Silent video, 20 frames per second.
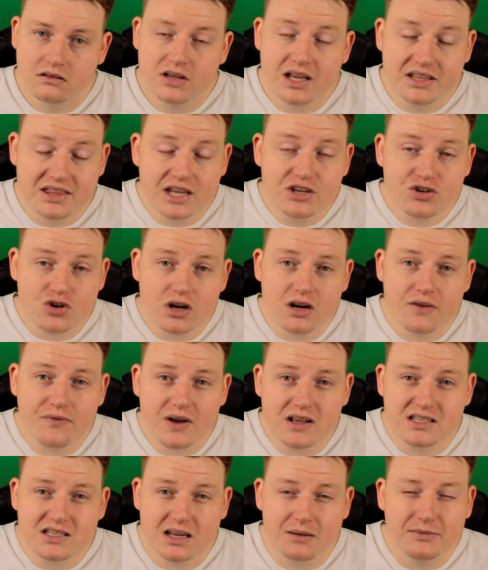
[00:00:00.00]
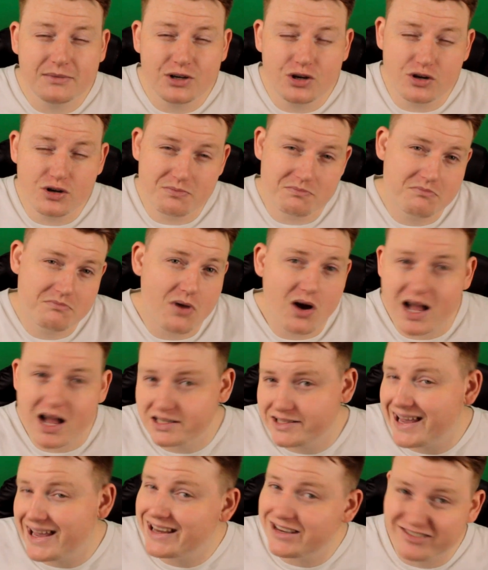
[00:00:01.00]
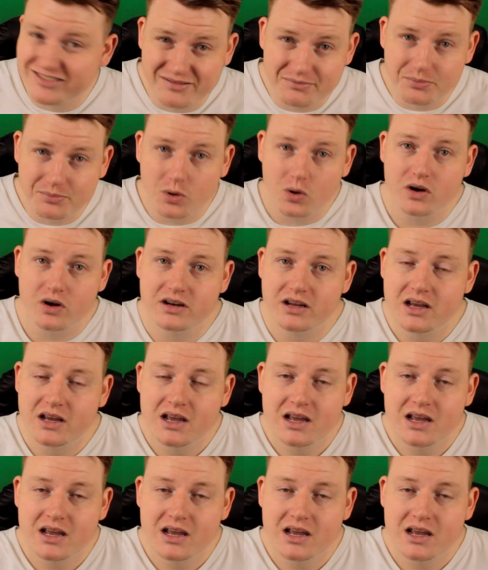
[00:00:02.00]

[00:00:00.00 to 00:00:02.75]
Like they're trying to find someone who might take it on board.